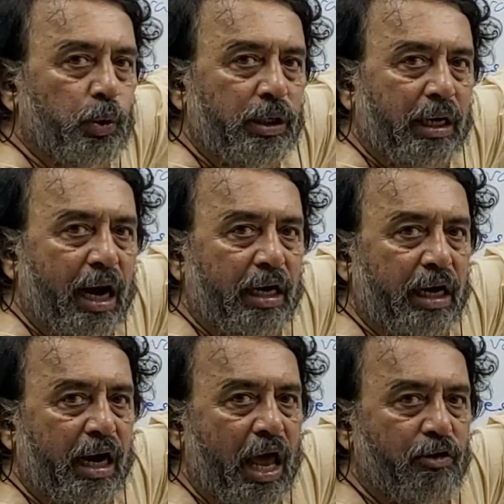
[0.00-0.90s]
to
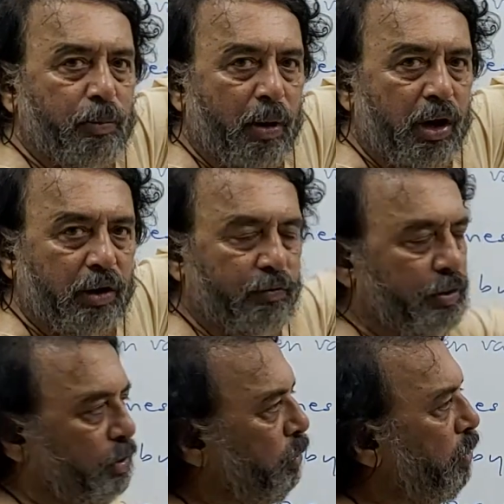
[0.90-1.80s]
interact and have a product
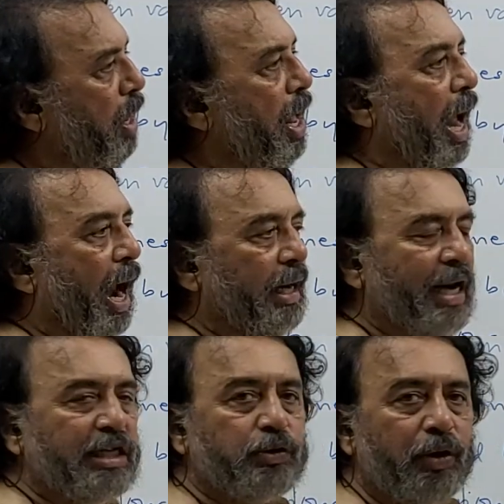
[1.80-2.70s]
with u, and
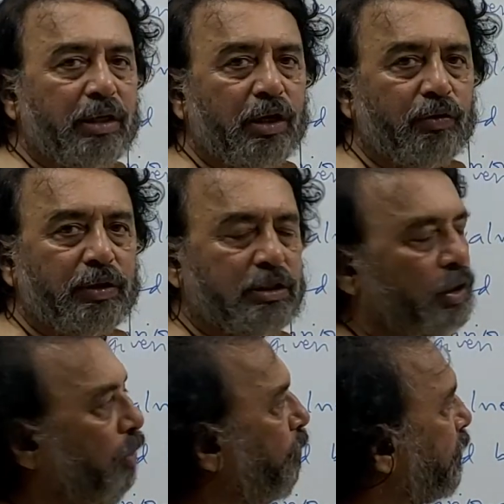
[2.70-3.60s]
that's where the question
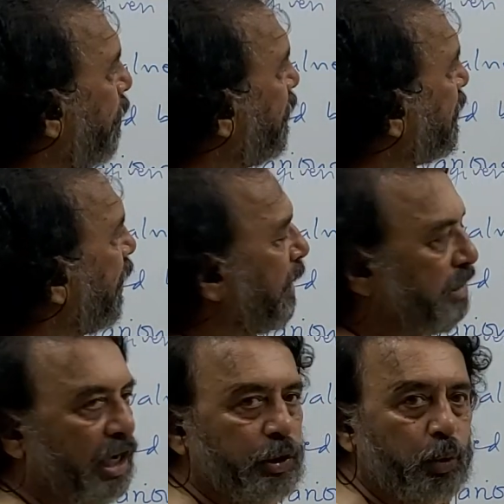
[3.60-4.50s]
of summation
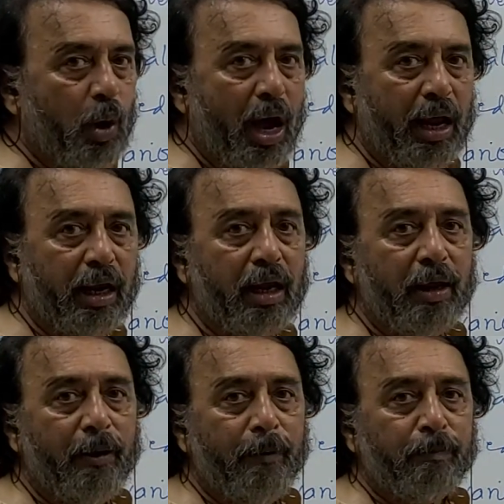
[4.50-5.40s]
xi ui,
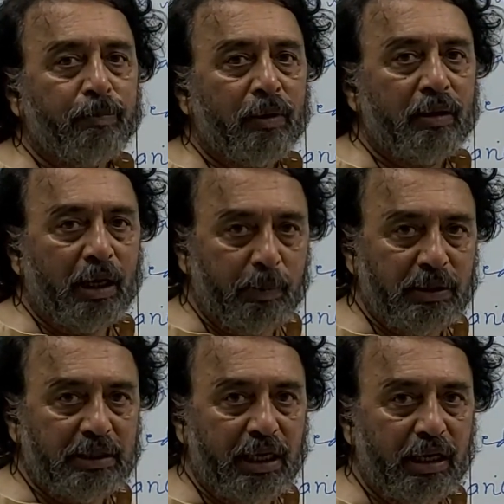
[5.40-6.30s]
that
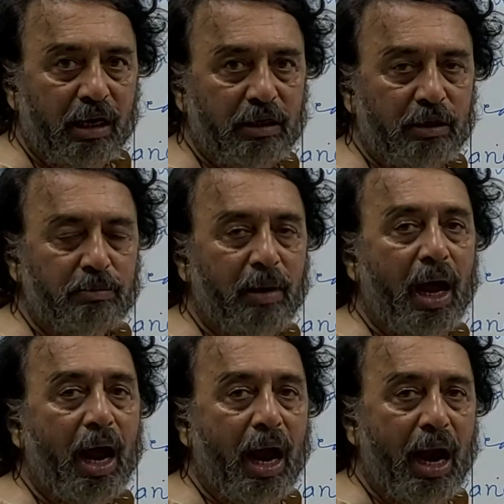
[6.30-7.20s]
means error
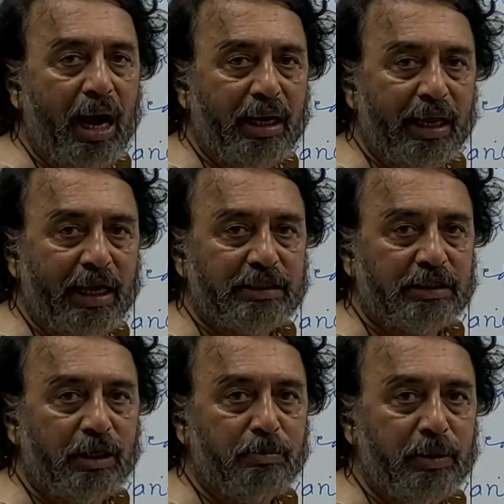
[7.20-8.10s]
term and the
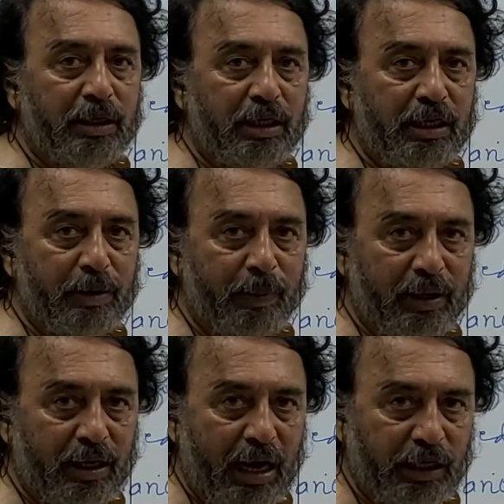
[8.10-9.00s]
x term being
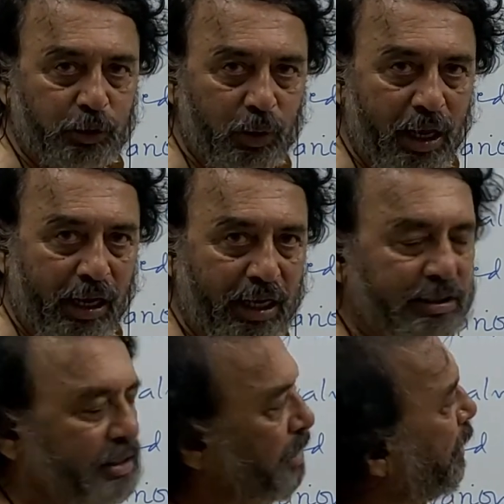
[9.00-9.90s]
independent, actually
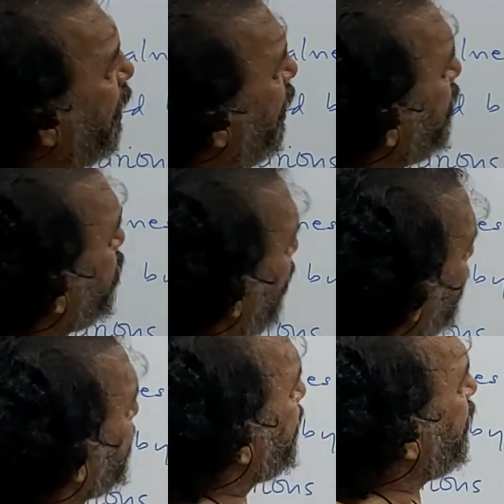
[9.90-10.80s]
arises. So let
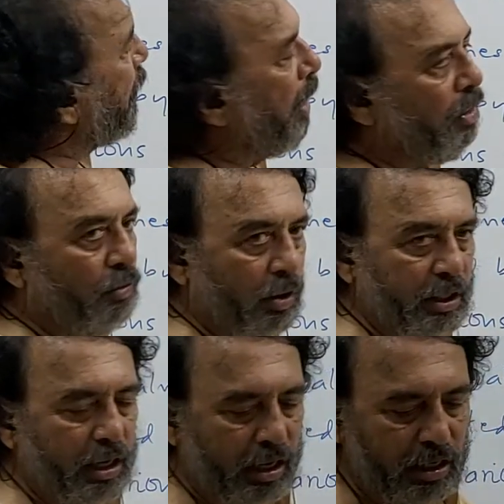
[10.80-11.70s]
us see what
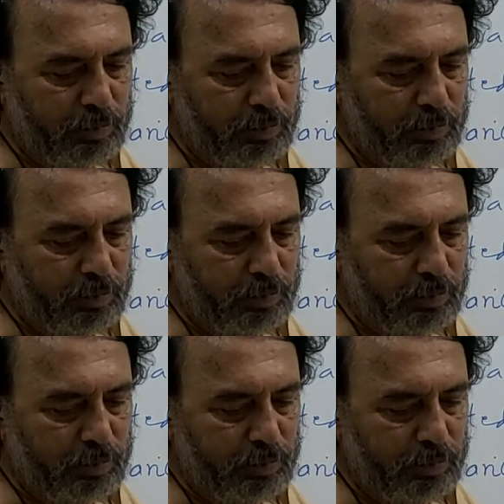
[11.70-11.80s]
it really